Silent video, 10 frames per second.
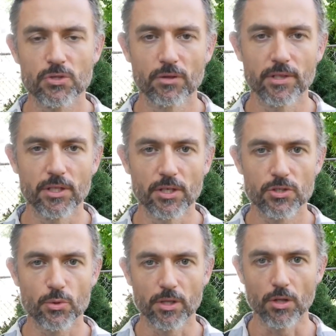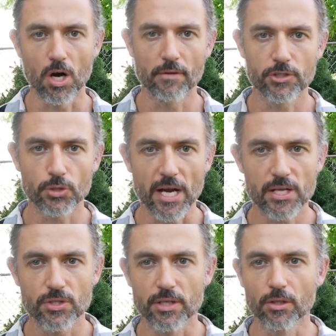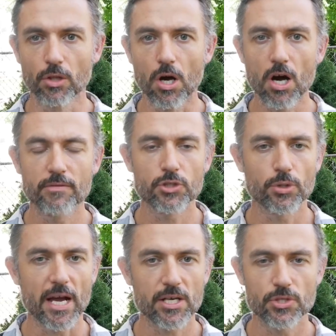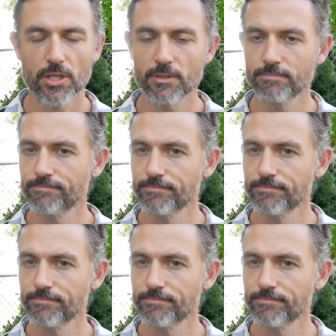over the years with the law of attraction. And the law of attraction,